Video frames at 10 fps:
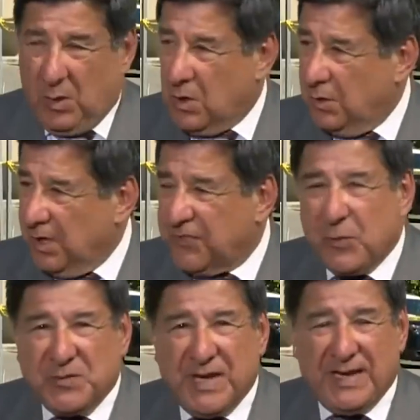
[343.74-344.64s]
Well, going on
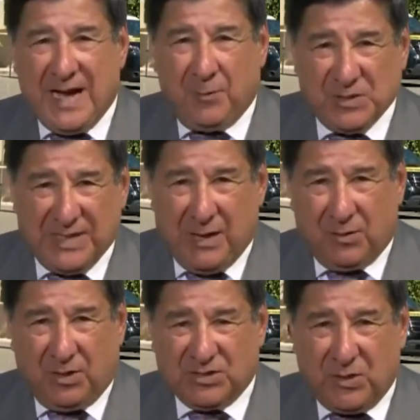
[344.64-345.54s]
13 hours
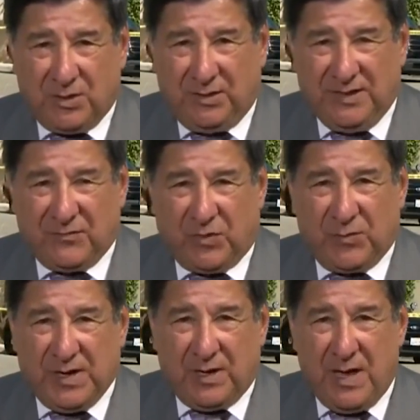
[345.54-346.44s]
now, it all started a little after
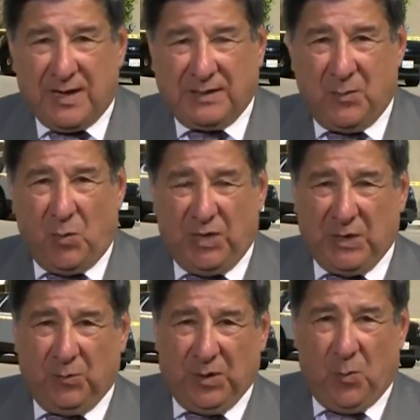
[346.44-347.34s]
3 o'clock in the
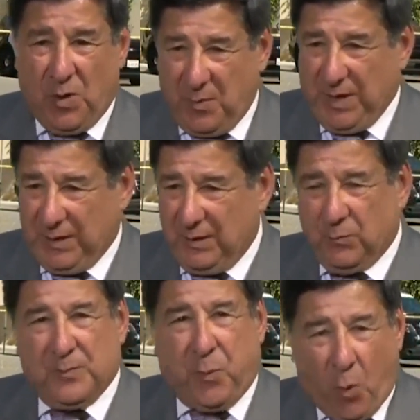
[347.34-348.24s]
morning when a woman
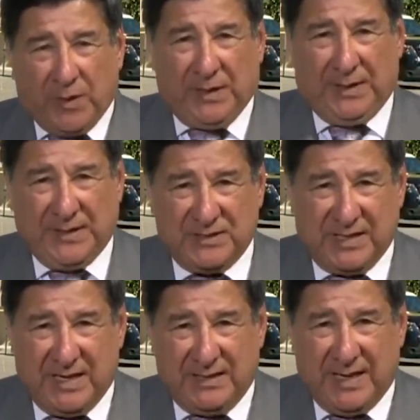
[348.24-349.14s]
reportedly
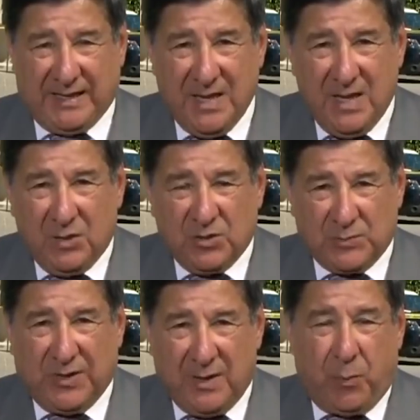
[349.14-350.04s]
said that
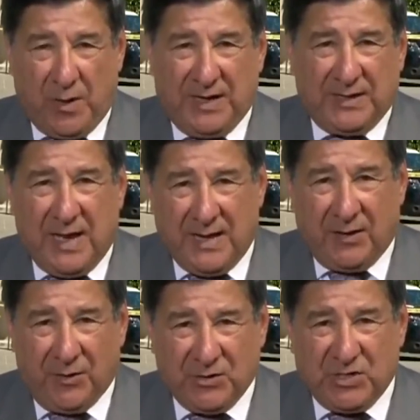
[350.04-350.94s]
Chris Brown pointed a gun
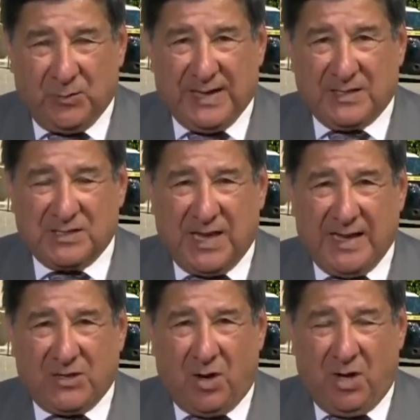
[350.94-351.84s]
at her. She went
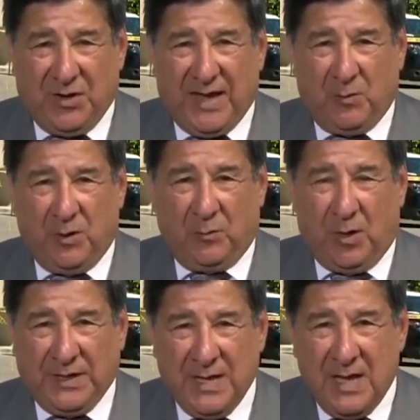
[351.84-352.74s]
outside, called
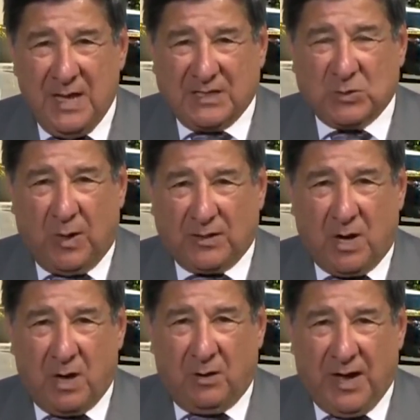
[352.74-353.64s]
911. A
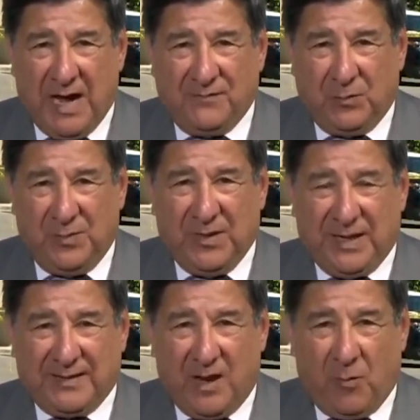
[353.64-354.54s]
squad car arrived, and we've
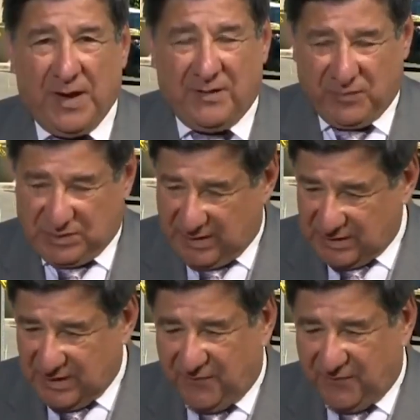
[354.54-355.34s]
been at that way ever since.